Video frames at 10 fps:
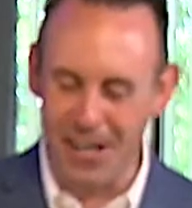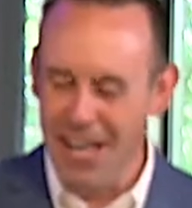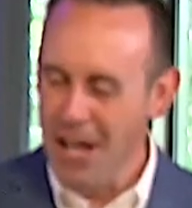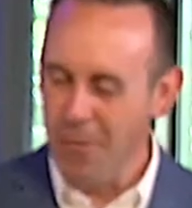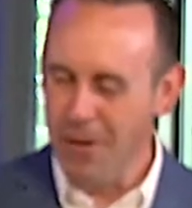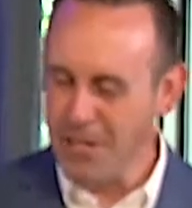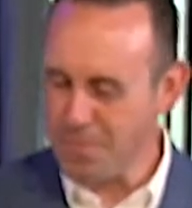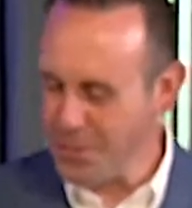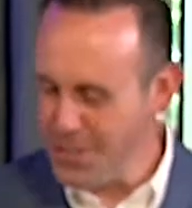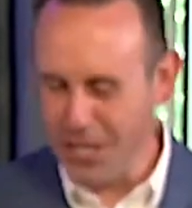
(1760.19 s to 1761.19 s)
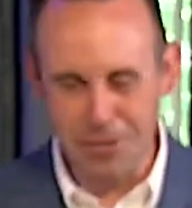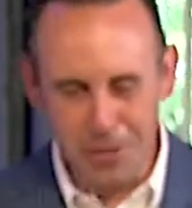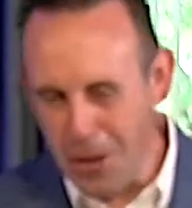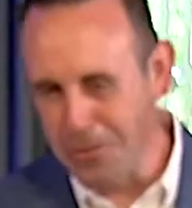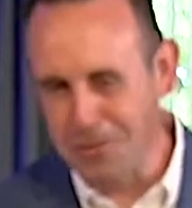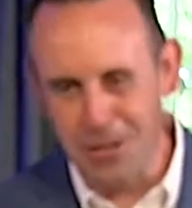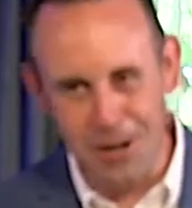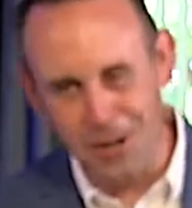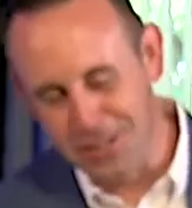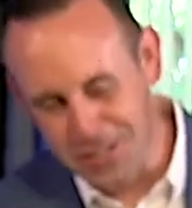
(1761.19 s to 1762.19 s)
And when this particular note
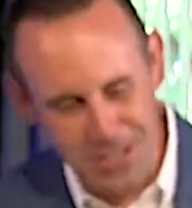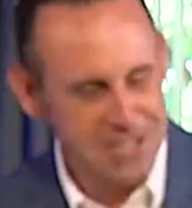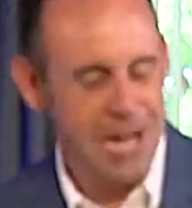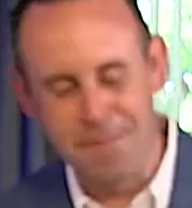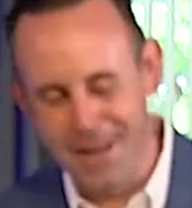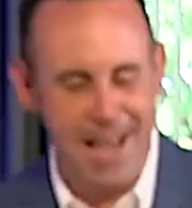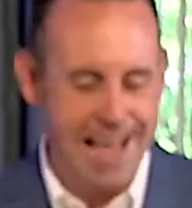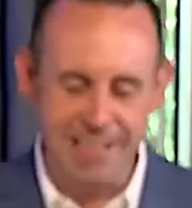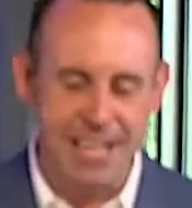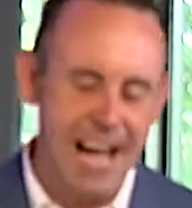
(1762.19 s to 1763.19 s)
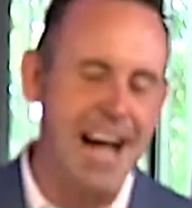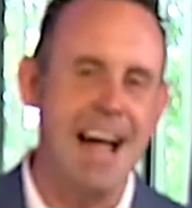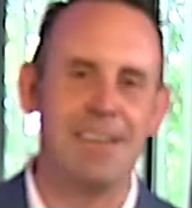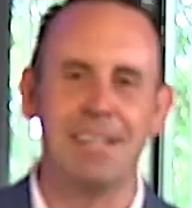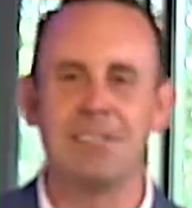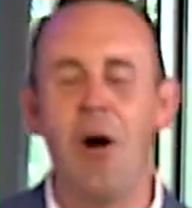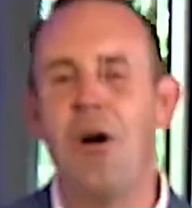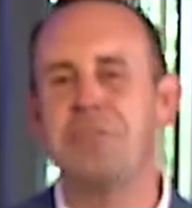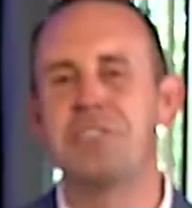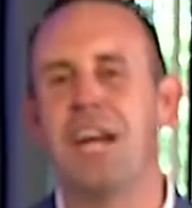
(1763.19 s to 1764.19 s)
starts, she's coming down the aisle. And it's
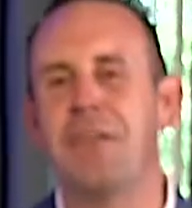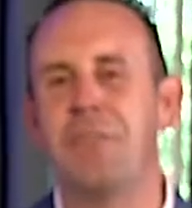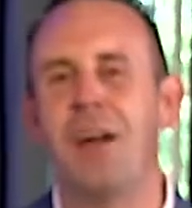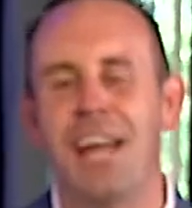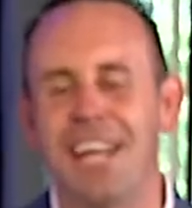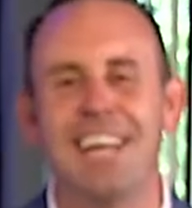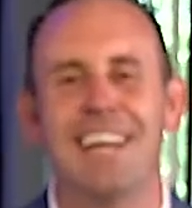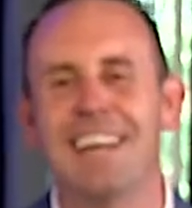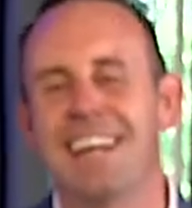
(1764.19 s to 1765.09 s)
all set and ready.